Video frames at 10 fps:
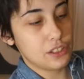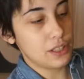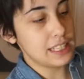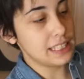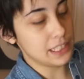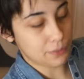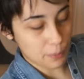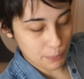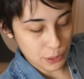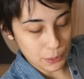So this is
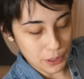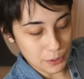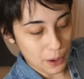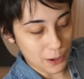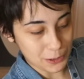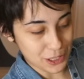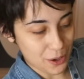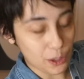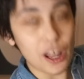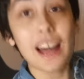from Boohoo also.
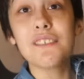A lot